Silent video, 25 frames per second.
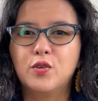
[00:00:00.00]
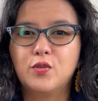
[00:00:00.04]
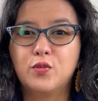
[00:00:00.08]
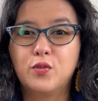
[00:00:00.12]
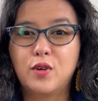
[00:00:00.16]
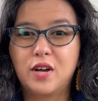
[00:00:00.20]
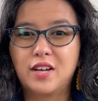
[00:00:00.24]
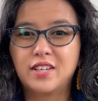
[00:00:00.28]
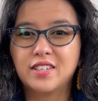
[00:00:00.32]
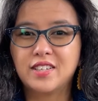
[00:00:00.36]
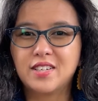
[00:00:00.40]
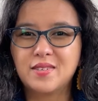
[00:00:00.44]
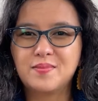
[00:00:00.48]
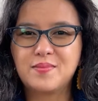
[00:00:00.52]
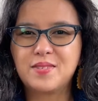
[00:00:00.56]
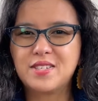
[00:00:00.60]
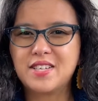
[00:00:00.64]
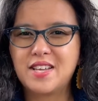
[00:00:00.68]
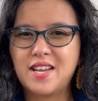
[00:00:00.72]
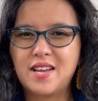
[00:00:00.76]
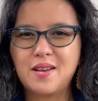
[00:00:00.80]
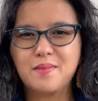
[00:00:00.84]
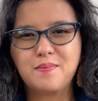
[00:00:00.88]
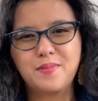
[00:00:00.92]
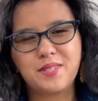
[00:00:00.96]
Welcome to
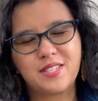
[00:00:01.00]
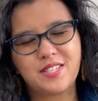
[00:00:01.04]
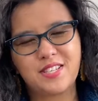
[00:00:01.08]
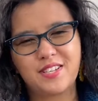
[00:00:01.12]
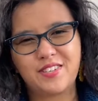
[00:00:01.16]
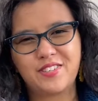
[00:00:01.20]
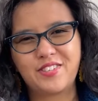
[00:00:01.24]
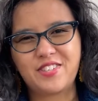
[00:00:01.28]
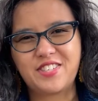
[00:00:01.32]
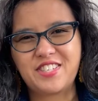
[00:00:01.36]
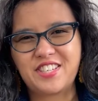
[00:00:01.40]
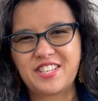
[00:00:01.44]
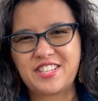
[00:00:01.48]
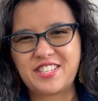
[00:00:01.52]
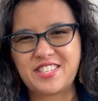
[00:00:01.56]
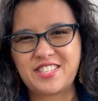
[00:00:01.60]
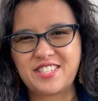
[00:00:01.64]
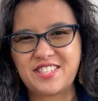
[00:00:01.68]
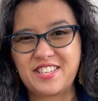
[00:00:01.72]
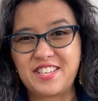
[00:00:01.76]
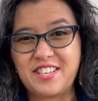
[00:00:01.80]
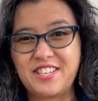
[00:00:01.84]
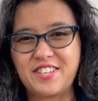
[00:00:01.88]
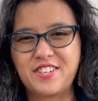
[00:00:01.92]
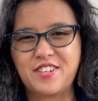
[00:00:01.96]
episode
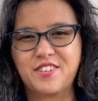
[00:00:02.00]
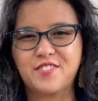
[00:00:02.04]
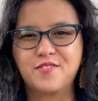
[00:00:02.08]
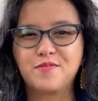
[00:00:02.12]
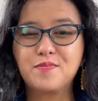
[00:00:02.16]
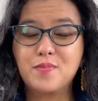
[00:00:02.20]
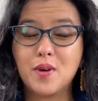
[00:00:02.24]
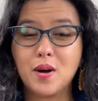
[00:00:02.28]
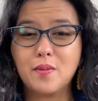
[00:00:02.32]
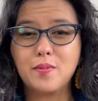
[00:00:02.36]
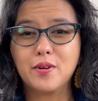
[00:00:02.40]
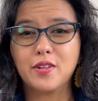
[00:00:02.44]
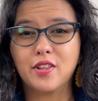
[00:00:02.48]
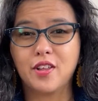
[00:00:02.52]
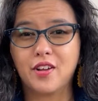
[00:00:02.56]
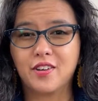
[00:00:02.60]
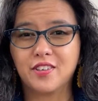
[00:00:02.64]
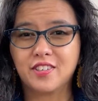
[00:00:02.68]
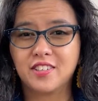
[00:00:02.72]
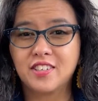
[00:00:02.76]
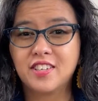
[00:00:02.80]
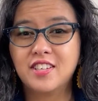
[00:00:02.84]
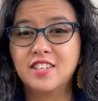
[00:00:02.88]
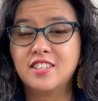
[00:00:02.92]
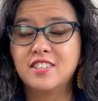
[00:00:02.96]
16 of
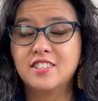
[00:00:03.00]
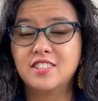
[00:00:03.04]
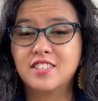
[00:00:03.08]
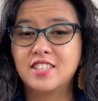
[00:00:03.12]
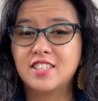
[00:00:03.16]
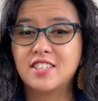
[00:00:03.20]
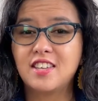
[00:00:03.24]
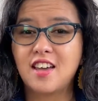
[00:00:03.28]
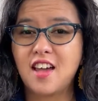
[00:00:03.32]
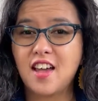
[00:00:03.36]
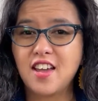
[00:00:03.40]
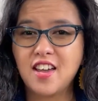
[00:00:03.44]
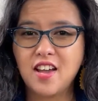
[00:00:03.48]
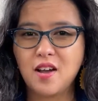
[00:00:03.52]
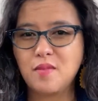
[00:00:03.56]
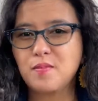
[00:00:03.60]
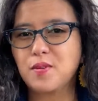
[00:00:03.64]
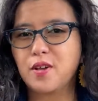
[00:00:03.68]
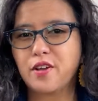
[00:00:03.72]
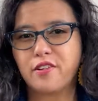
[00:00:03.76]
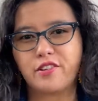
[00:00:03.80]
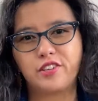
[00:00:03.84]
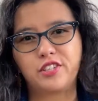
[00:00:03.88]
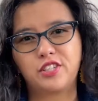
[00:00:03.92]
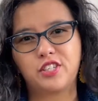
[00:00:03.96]
Bobolog. Today I'm
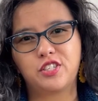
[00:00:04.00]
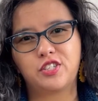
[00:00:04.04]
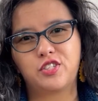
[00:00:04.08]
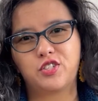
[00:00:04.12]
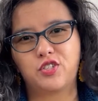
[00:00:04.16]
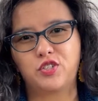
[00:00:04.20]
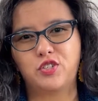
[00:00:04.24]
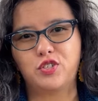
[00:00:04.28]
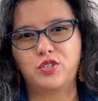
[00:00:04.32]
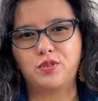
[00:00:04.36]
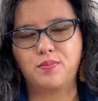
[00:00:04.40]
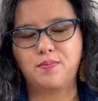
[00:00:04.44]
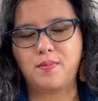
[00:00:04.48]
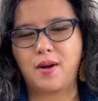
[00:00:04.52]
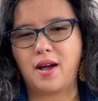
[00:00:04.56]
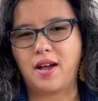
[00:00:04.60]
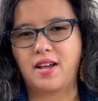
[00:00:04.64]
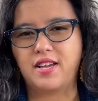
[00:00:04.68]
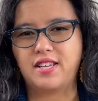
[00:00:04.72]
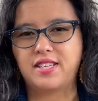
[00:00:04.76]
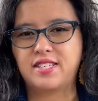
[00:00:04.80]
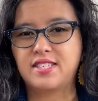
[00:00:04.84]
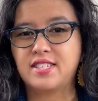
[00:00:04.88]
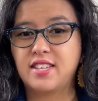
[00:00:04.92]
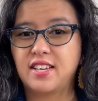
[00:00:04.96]
going to do
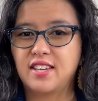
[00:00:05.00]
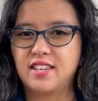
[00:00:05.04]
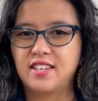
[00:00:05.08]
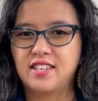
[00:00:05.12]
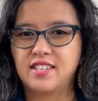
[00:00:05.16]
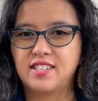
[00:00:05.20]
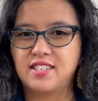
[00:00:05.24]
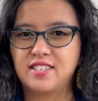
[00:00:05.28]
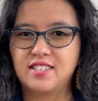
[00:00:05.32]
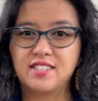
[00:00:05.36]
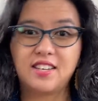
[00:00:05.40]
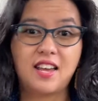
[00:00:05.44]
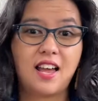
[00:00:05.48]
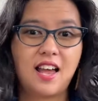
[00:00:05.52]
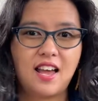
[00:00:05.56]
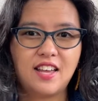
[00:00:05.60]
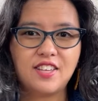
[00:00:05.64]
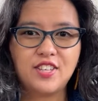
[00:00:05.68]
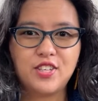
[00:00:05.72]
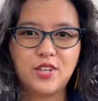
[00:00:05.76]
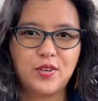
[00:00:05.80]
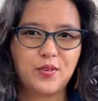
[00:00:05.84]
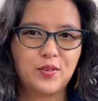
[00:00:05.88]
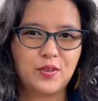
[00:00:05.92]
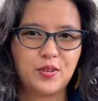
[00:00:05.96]
my second
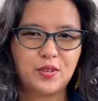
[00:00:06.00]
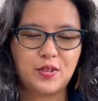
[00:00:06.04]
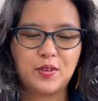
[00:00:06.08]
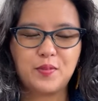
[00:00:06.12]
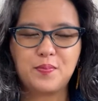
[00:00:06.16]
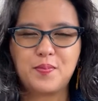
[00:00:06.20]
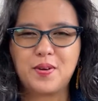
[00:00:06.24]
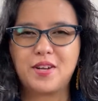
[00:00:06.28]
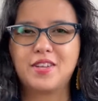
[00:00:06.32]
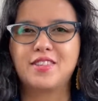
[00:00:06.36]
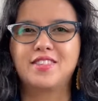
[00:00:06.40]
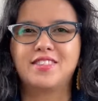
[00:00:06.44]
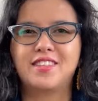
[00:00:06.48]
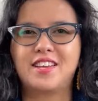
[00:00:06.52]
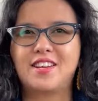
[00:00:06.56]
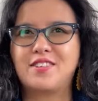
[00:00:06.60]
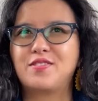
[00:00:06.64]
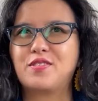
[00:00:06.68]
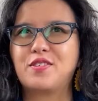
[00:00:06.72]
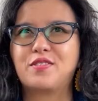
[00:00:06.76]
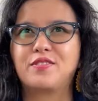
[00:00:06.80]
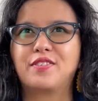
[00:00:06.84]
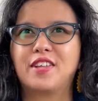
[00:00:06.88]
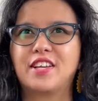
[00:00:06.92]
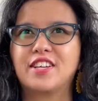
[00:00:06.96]
annual birthday
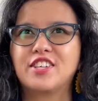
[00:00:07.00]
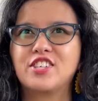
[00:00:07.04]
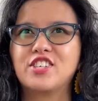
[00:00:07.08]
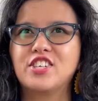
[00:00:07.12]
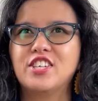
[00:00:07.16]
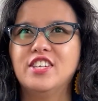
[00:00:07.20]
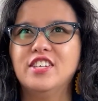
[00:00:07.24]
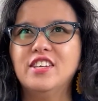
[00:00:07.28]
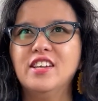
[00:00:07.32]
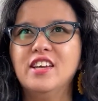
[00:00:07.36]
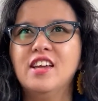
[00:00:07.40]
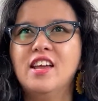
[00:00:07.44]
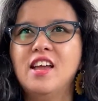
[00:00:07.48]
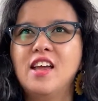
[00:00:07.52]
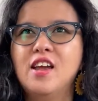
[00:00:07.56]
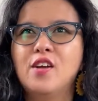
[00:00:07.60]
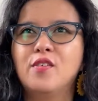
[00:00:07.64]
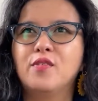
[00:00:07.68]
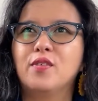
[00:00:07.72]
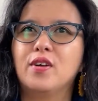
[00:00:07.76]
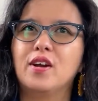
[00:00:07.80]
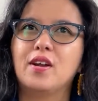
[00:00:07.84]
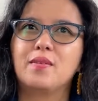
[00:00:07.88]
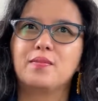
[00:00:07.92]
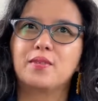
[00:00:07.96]
reflection
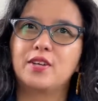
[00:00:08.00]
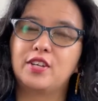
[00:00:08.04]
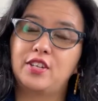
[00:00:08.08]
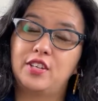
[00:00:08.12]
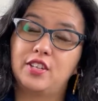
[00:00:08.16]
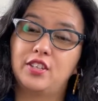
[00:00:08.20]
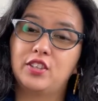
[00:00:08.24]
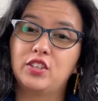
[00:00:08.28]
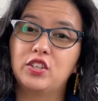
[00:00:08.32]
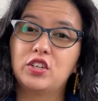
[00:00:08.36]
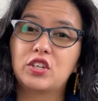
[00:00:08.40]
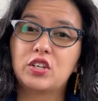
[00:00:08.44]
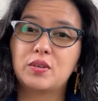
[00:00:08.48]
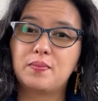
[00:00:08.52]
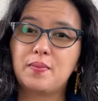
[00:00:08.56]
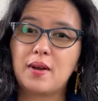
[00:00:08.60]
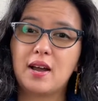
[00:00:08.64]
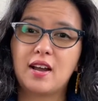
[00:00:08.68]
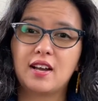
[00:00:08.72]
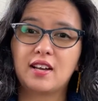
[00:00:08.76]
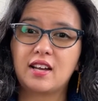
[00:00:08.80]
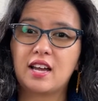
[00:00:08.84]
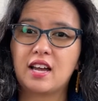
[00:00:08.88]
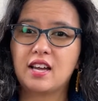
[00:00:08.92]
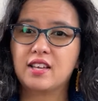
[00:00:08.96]
where I'm going to look
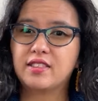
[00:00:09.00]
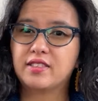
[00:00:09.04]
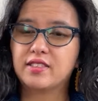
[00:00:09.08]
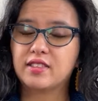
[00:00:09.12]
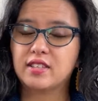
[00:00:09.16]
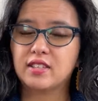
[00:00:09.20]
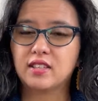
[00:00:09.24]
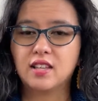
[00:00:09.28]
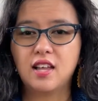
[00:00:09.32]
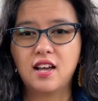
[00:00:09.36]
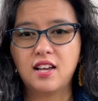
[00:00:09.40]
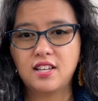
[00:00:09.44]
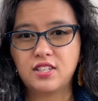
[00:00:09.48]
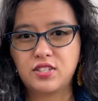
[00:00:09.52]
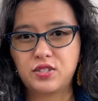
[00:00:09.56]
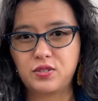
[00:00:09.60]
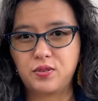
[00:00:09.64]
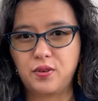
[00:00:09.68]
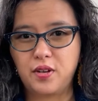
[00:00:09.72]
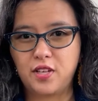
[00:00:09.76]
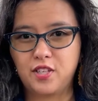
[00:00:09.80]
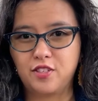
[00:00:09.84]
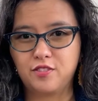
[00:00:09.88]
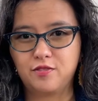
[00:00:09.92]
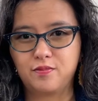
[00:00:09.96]
back at the last
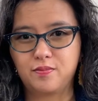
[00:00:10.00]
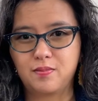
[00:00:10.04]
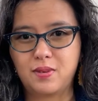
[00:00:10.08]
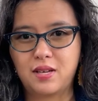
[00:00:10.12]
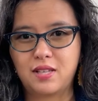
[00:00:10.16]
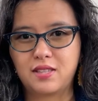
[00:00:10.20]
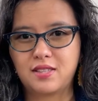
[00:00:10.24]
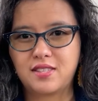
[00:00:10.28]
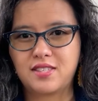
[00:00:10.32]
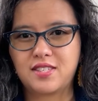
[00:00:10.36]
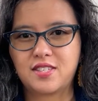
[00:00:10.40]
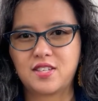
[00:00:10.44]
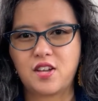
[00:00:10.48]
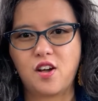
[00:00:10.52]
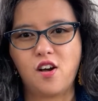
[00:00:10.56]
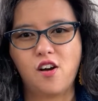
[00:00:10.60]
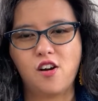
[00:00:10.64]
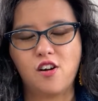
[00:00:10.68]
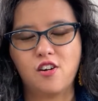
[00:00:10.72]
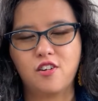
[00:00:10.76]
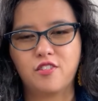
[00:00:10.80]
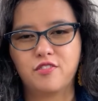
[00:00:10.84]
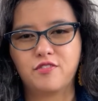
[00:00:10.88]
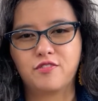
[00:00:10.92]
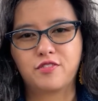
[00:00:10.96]
12 months
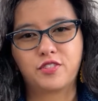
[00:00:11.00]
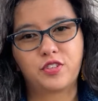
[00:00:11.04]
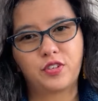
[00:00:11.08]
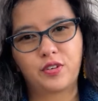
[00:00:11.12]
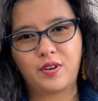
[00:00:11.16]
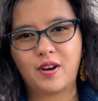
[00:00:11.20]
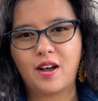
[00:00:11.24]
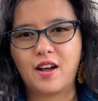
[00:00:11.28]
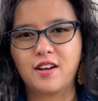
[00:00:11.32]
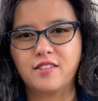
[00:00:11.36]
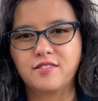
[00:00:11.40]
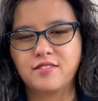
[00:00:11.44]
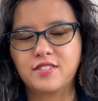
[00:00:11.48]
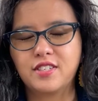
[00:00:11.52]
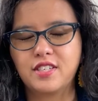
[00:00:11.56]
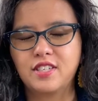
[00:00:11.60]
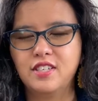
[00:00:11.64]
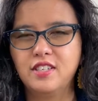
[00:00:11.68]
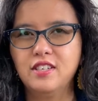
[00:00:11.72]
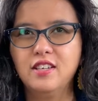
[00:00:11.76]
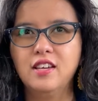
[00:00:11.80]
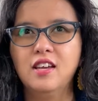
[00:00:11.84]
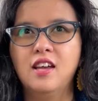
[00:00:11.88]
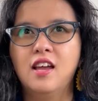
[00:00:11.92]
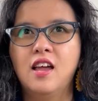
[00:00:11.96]
of
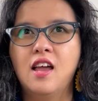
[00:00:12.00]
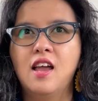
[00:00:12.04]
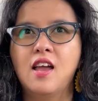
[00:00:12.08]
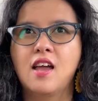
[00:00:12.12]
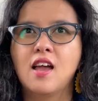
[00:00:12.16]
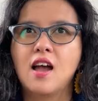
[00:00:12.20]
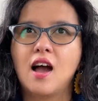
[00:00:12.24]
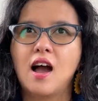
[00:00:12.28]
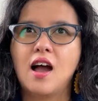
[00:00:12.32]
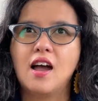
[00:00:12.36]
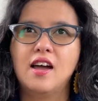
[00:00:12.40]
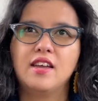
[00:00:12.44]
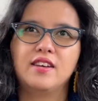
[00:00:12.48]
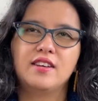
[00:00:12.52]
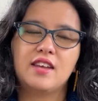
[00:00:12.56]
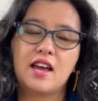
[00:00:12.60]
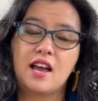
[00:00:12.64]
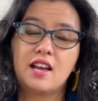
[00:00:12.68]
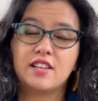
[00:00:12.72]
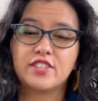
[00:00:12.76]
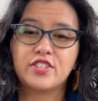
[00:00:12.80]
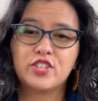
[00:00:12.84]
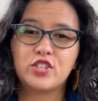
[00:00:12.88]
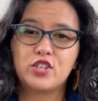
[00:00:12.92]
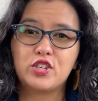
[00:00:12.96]
crafting, and
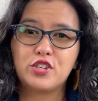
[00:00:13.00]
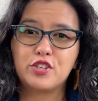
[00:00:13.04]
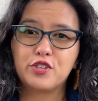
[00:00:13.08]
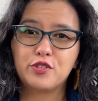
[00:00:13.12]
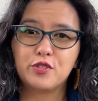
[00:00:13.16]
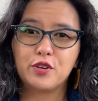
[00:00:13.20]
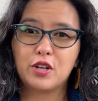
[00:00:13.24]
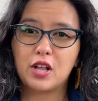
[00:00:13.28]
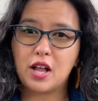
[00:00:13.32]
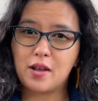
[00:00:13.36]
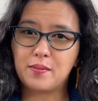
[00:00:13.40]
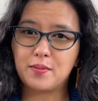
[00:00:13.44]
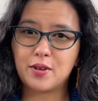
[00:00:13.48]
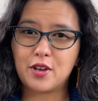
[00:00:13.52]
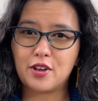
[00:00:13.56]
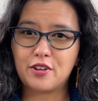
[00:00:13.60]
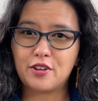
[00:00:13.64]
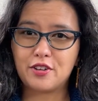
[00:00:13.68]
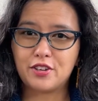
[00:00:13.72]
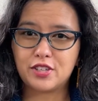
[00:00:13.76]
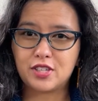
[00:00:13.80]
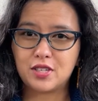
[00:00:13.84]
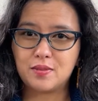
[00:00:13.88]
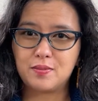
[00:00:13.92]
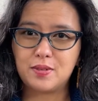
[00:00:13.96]
as usual I'm
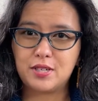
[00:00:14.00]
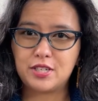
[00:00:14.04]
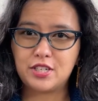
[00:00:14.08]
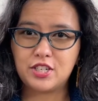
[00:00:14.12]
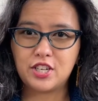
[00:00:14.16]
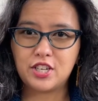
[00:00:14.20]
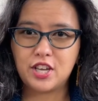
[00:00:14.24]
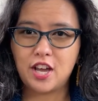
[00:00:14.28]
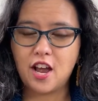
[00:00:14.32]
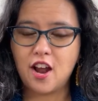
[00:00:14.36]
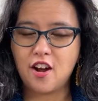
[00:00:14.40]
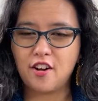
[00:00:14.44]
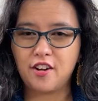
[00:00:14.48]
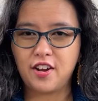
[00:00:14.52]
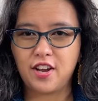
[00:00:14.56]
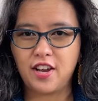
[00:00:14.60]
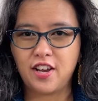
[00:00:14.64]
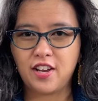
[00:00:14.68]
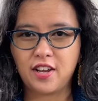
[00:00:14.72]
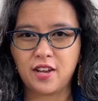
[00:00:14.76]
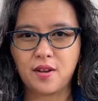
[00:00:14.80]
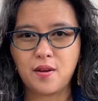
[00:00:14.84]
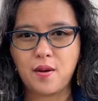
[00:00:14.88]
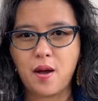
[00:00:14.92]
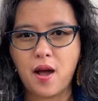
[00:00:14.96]
going to be
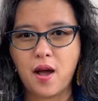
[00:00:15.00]
sharing